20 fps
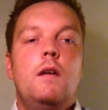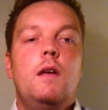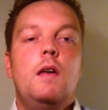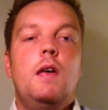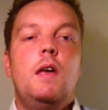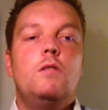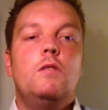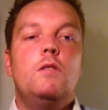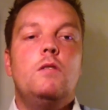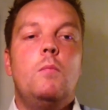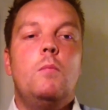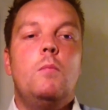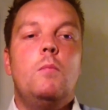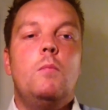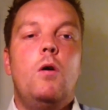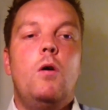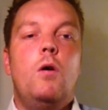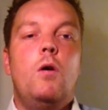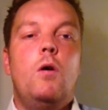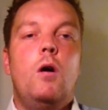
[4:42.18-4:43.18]
If you'd like to know
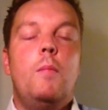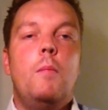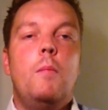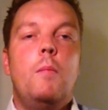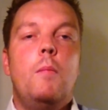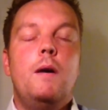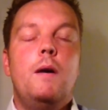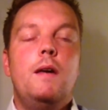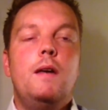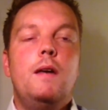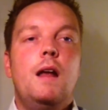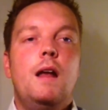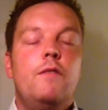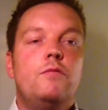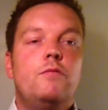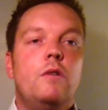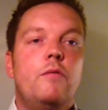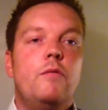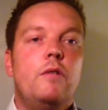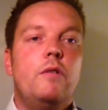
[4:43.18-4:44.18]
more about me, and
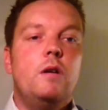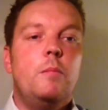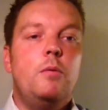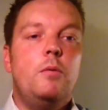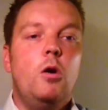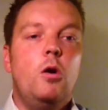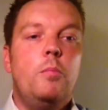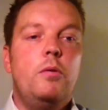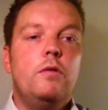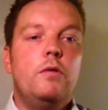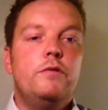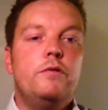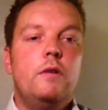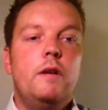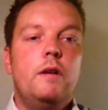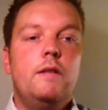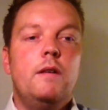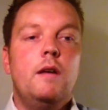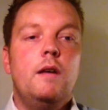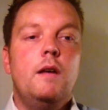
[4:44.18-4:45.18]
I've written a blog post on
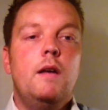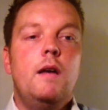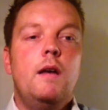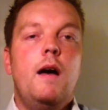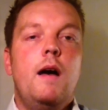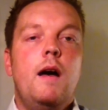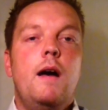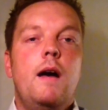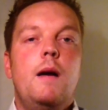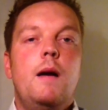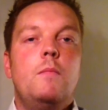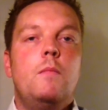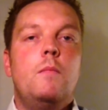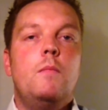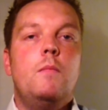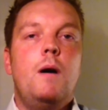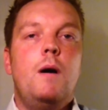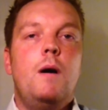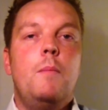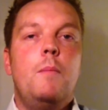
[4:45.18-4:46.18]
it,
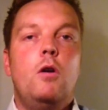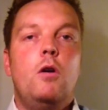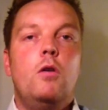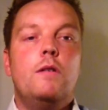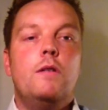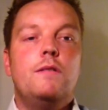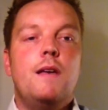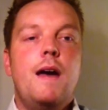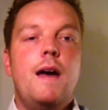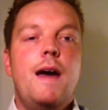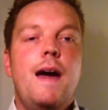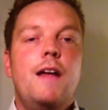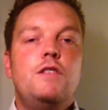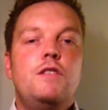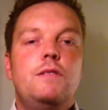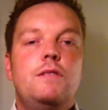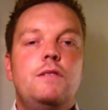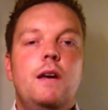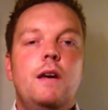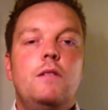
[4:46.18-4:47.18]
my blog is there,
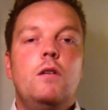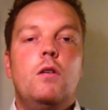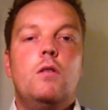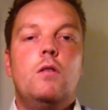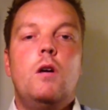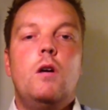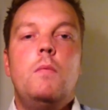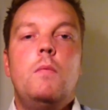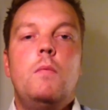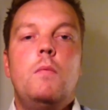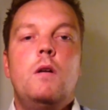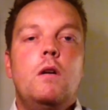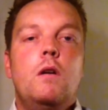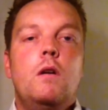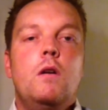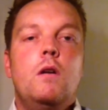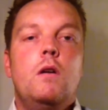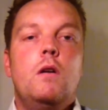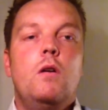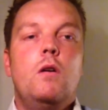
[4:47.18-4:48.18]
edutate.com,
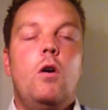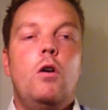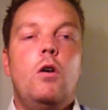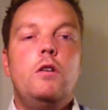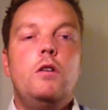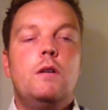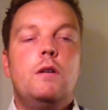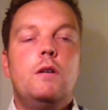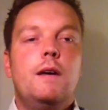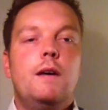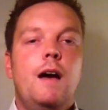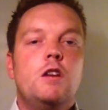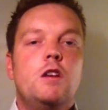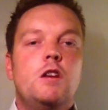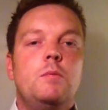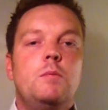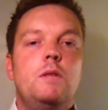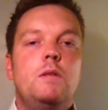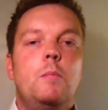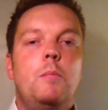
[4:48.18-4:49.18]
or you can catch
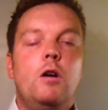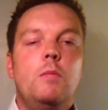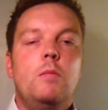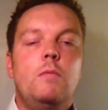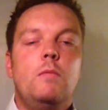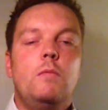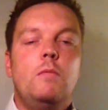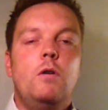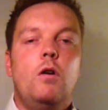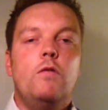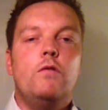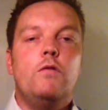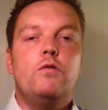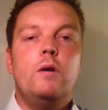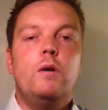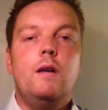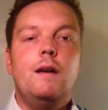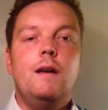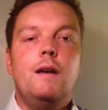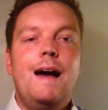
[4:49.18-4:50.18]
me at the bottom on
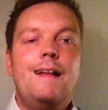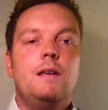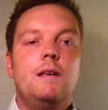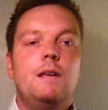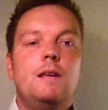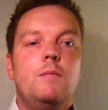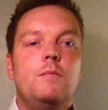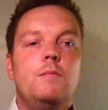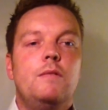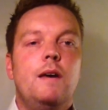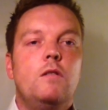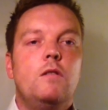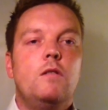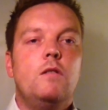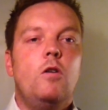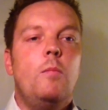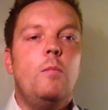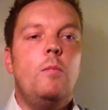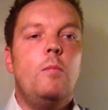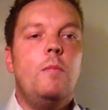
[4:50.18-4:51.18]
Twitter @Team Tait,
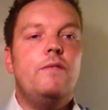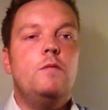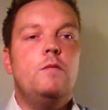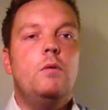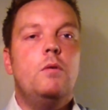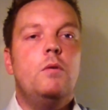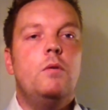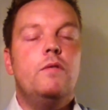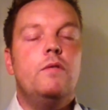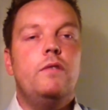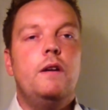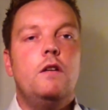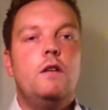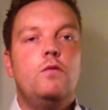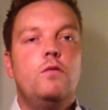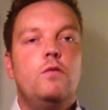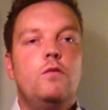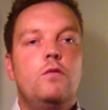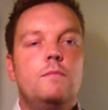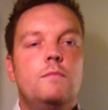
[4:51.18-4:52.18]
or my Facebook feed
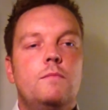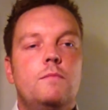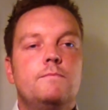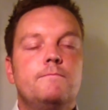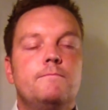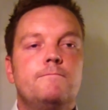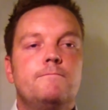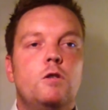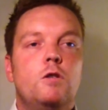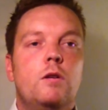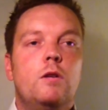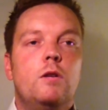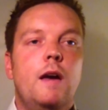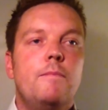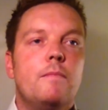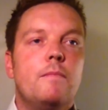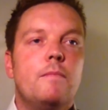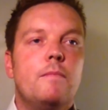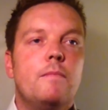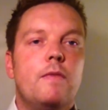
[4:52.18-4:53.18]
as well.
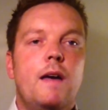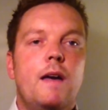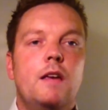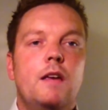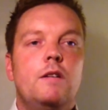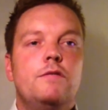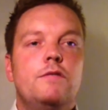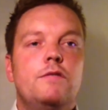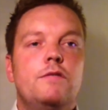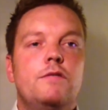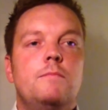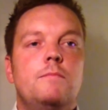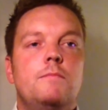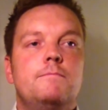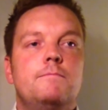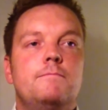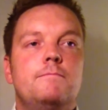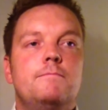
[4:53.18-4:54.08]
Okay, thanks for listening.